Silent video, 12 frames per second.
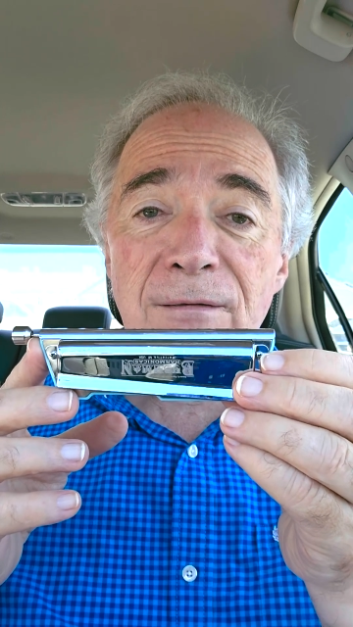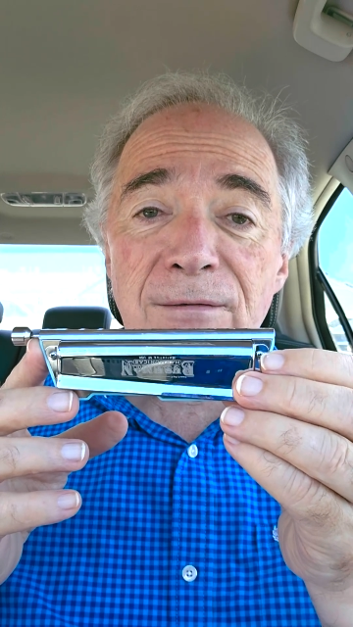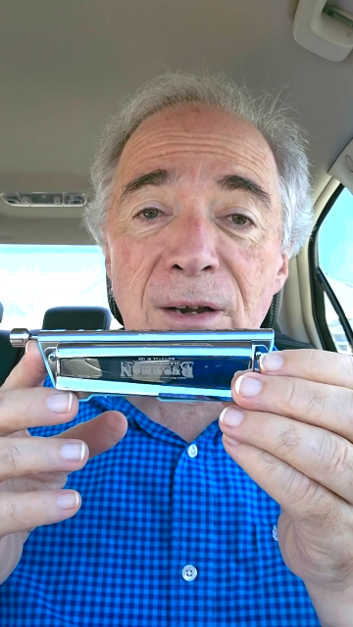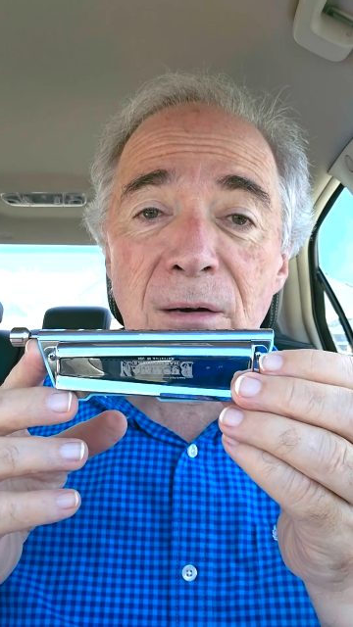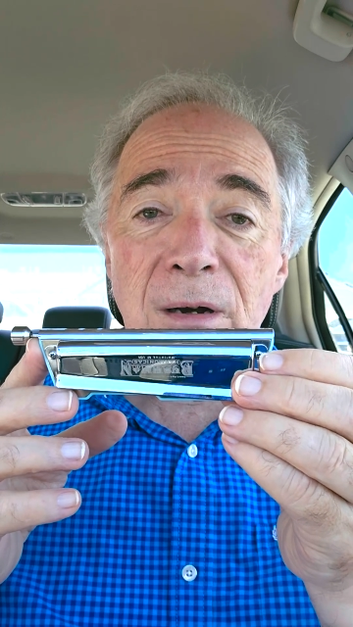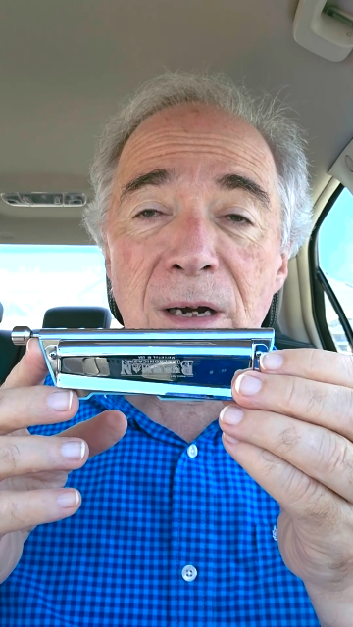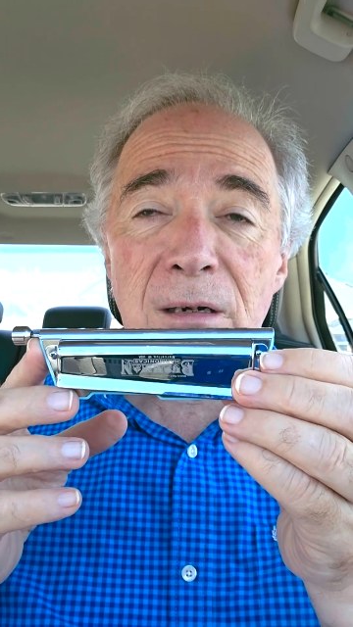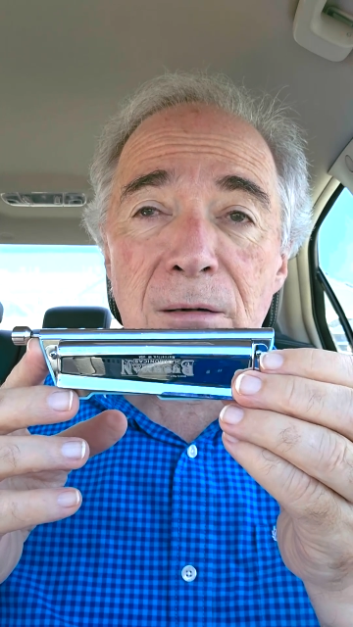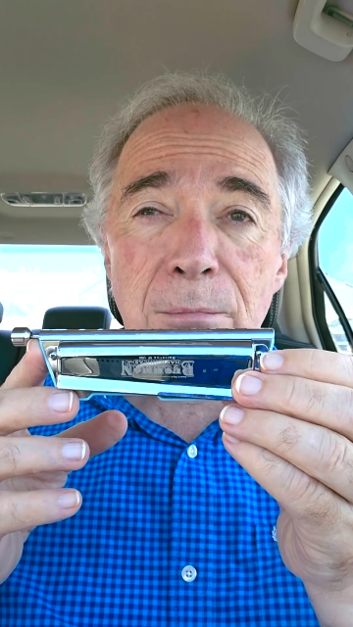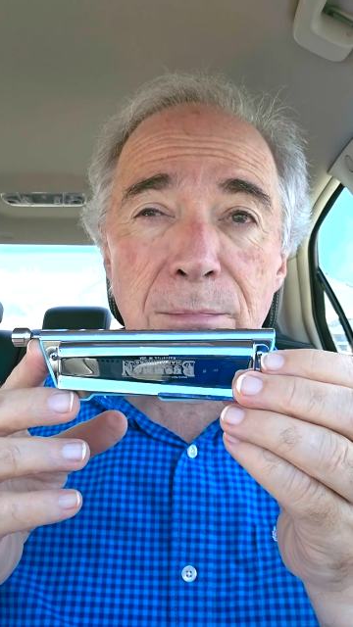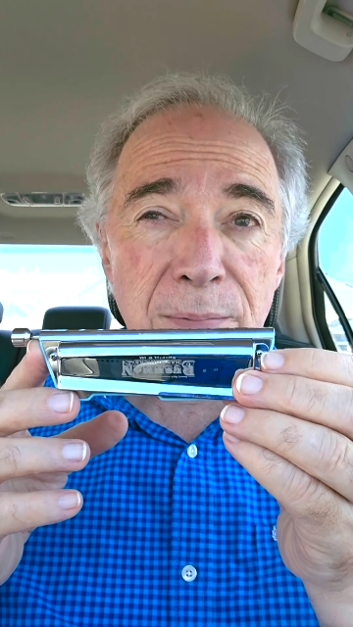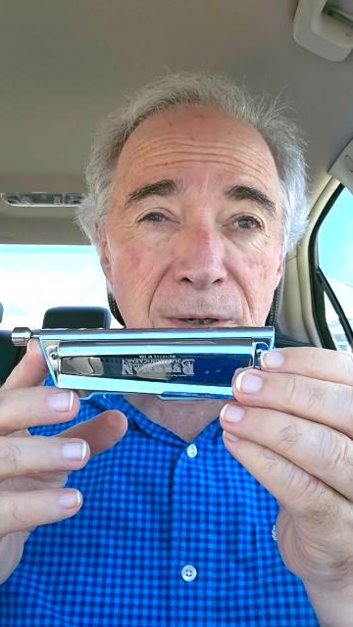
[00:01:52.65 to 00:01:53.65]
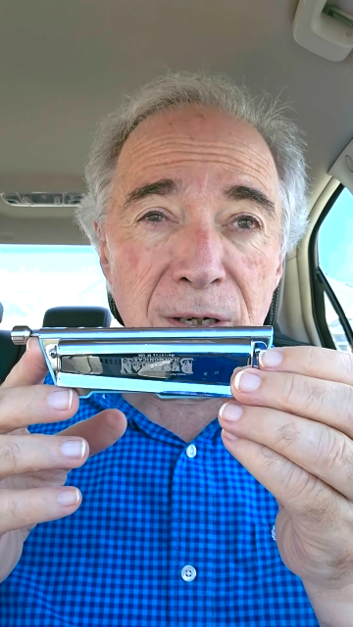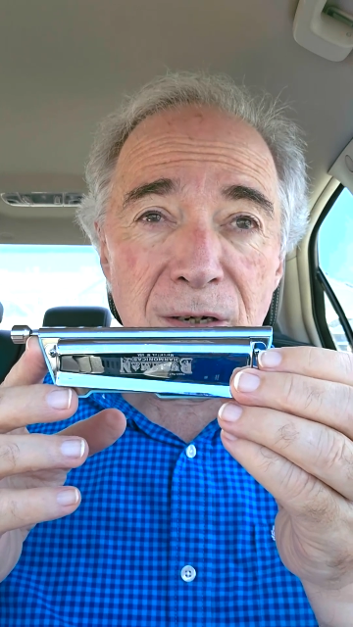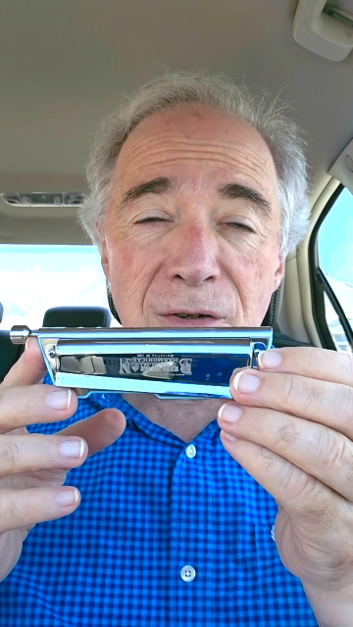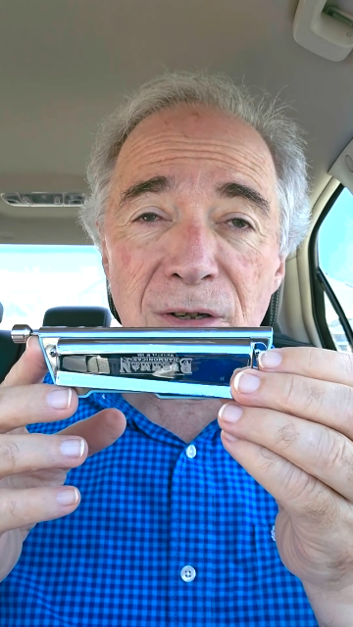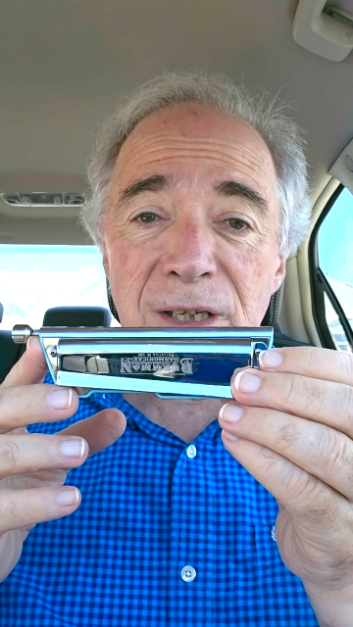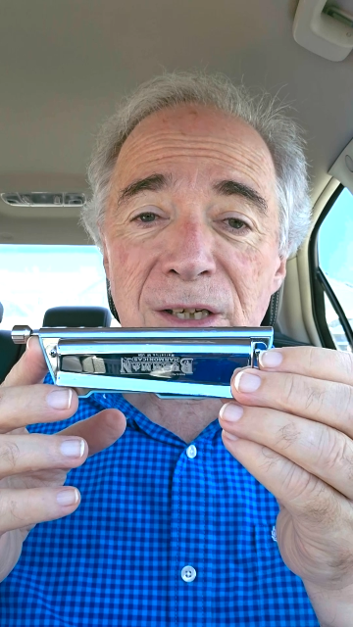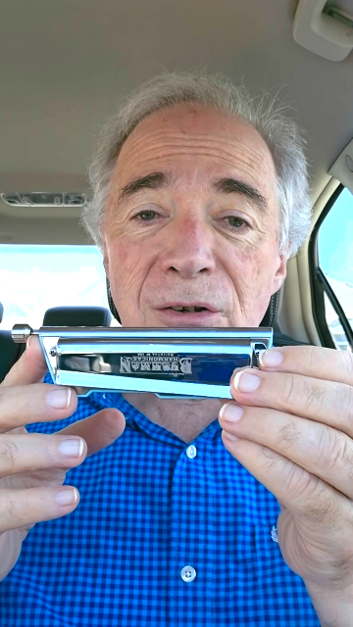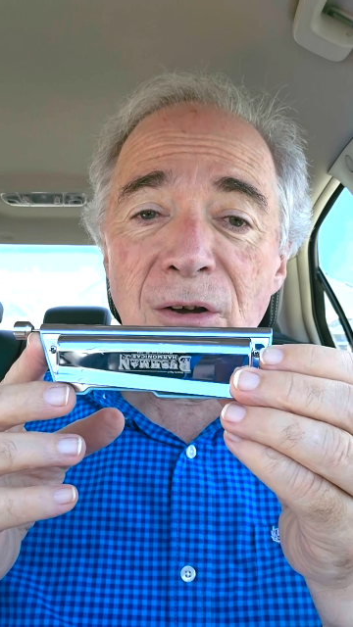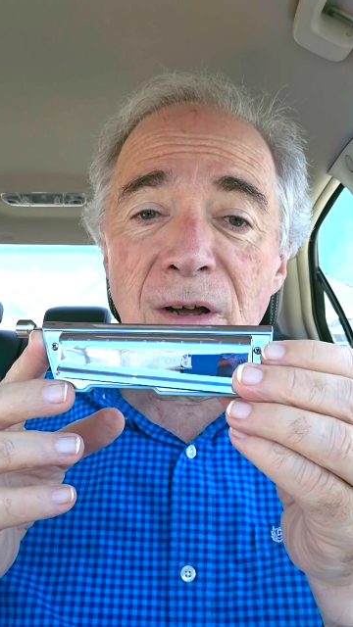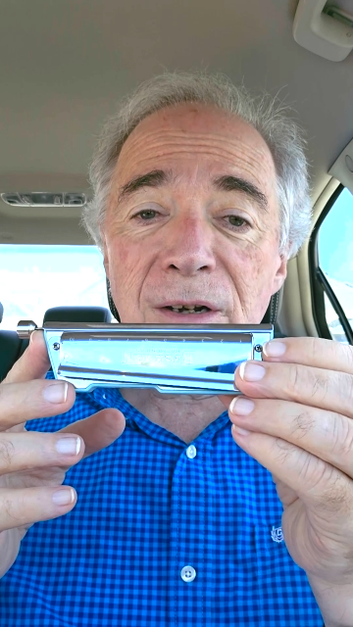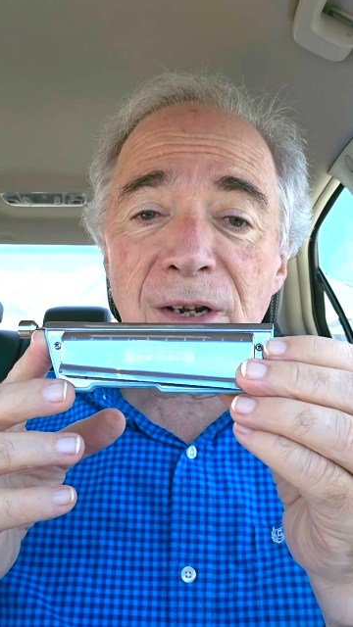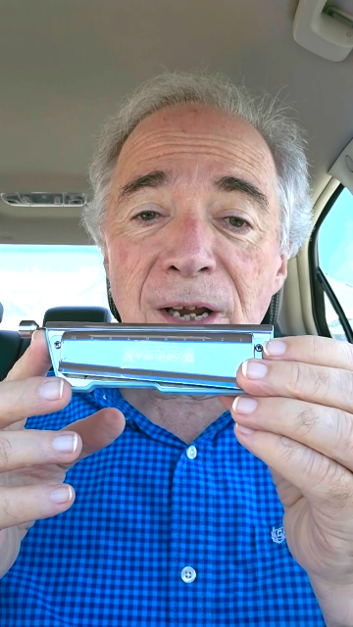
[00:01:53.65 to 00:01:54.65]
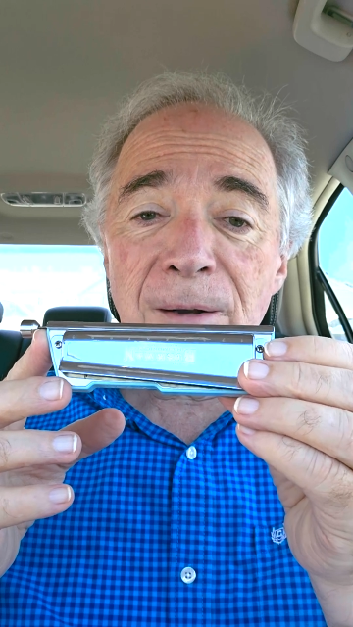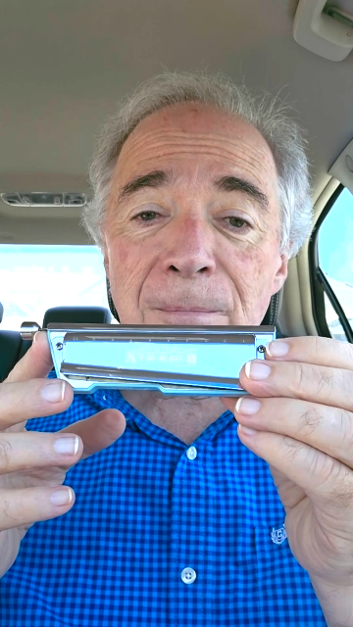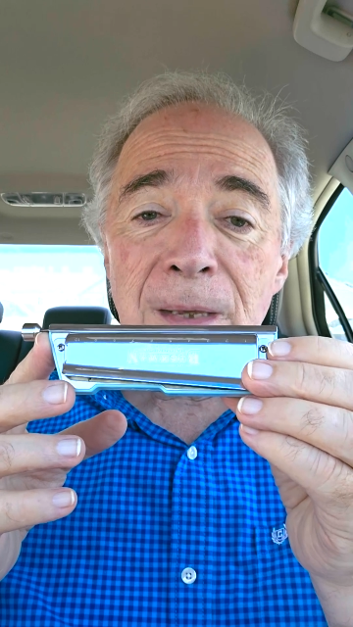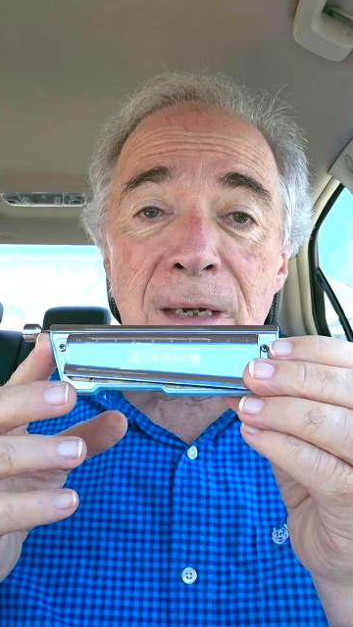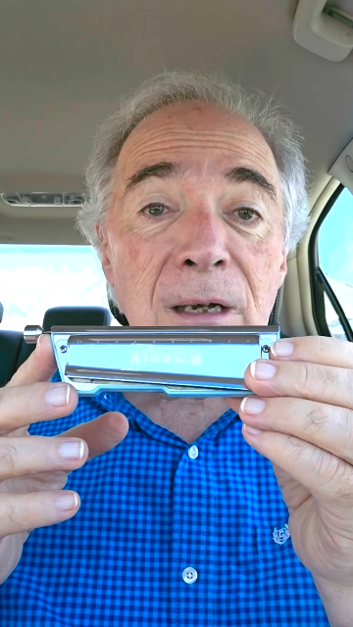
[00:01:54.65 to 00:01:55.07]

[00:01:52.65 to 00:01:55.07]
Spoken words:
varied and potentially daunting,